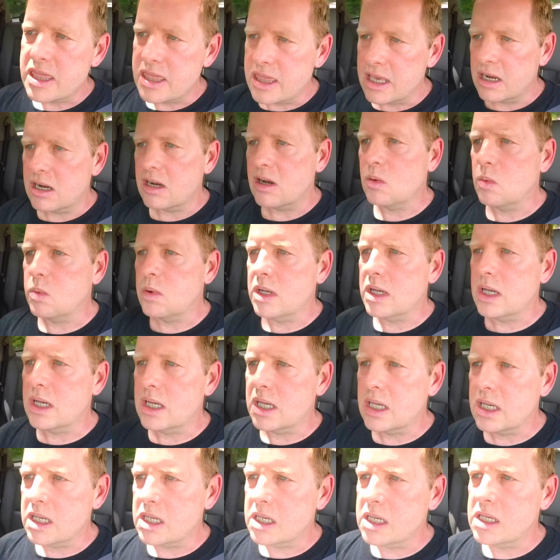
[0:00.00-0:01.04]
There
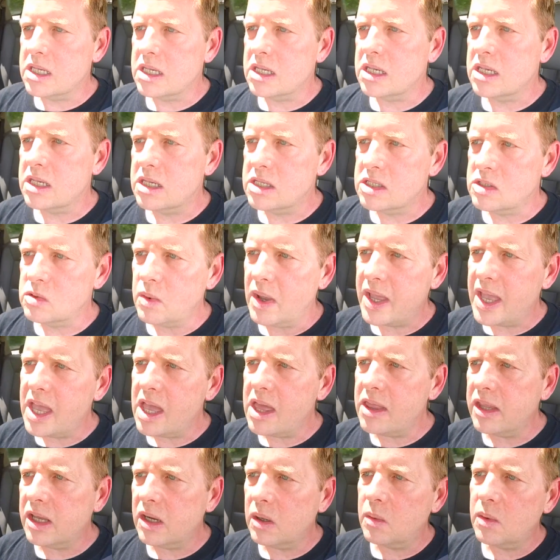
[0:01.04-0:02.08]
was
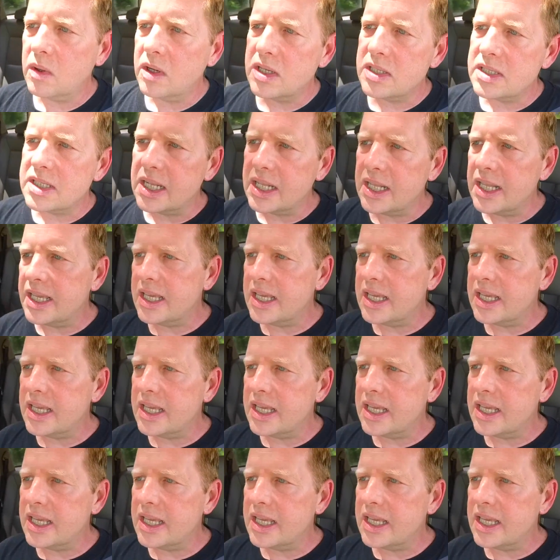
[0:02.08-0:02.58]
a